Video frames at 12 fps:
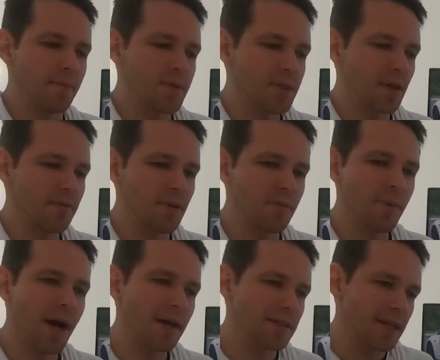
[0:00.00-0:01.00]
So if you've
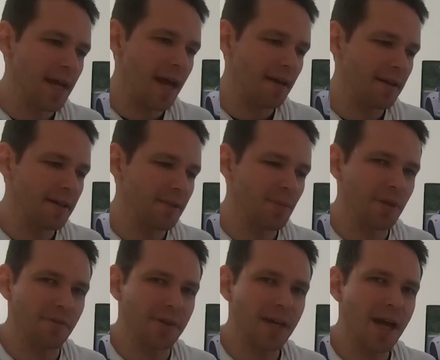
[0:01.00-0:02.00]
parked it out in the
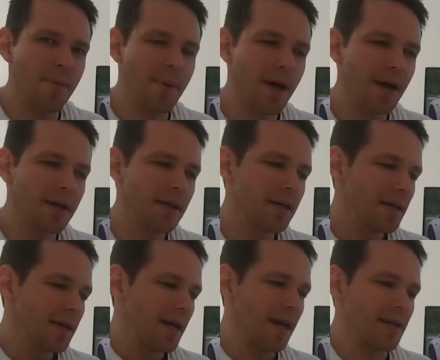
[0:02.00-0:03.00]
middle of a car park
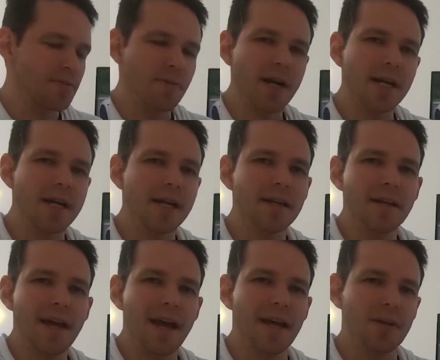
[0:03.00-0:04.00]
and it's
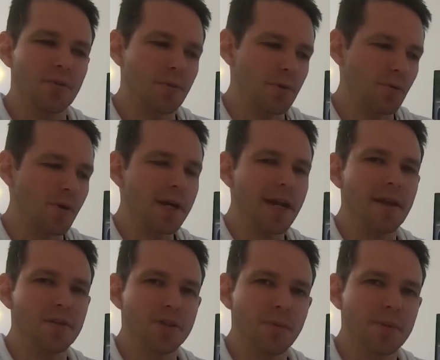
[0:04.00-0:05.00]
raining and you want to walk out of
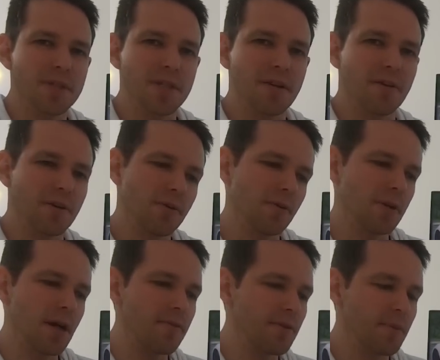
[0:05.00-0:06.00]
the shopping center and call it
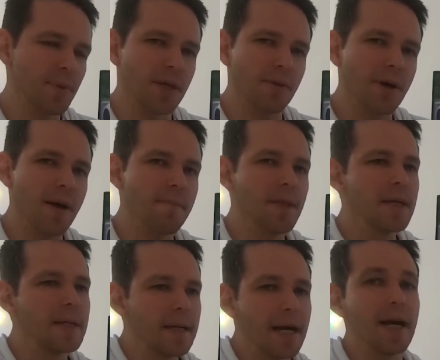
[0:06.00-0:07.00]
over to pick you up,
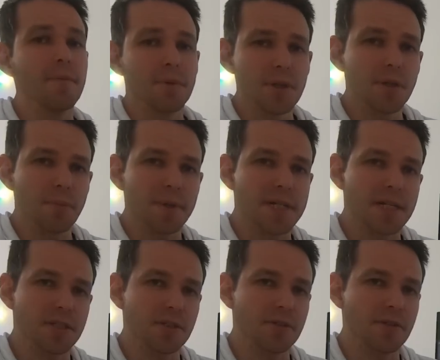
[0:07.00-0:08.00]
you could
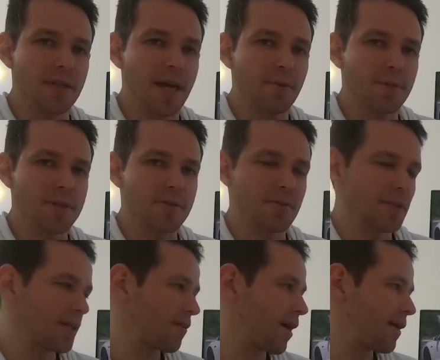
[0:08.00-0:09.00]
potentially do that, which is
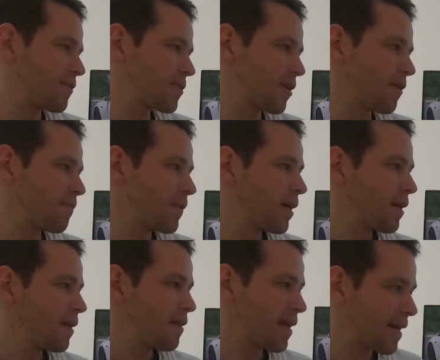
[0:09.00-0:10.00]
really great. So
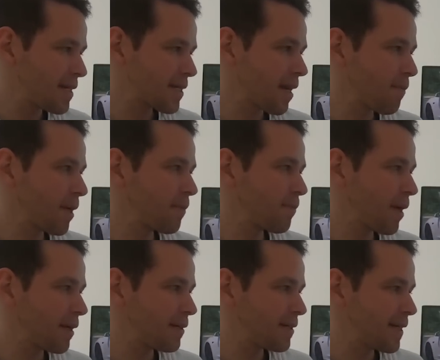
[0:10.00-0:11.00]
that is coming,
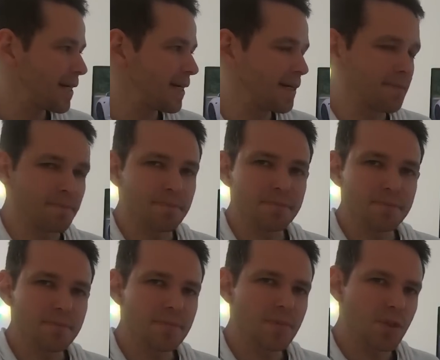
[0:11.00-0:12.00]
but to
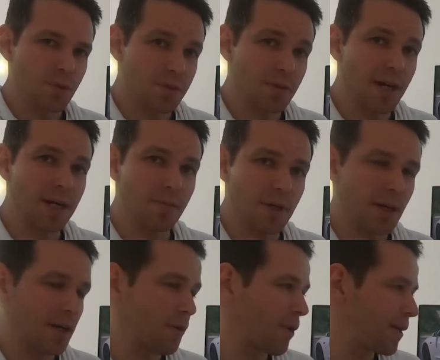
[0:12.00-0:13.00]
Australia, we
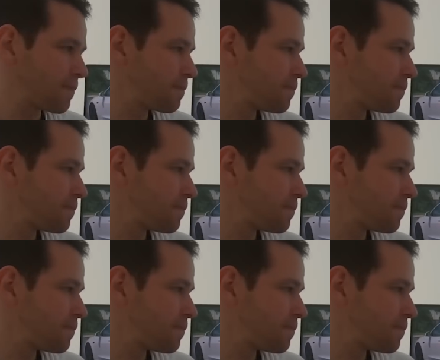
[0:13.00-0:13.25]
don't know when.